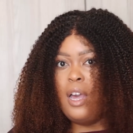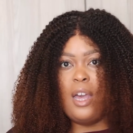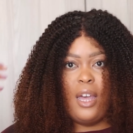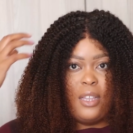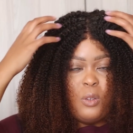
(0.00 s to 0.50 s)

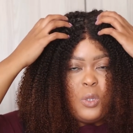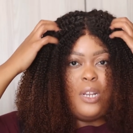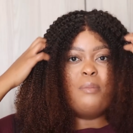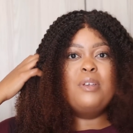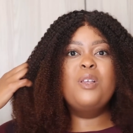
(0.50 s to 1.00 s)
and also
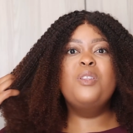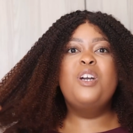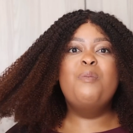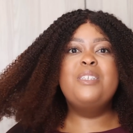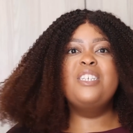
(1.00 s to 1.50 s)
let me know in the
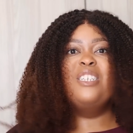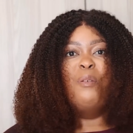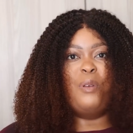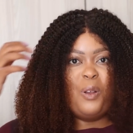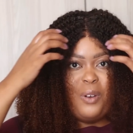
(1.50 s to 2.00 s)
comment section
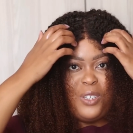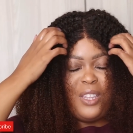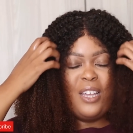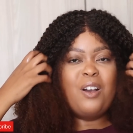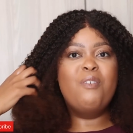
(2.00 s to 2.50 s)
down below what you
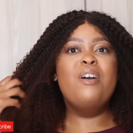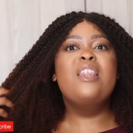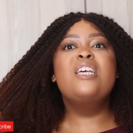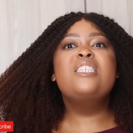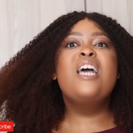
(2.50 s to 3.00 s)
think
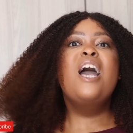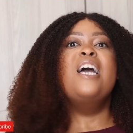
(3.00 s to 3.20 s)
of this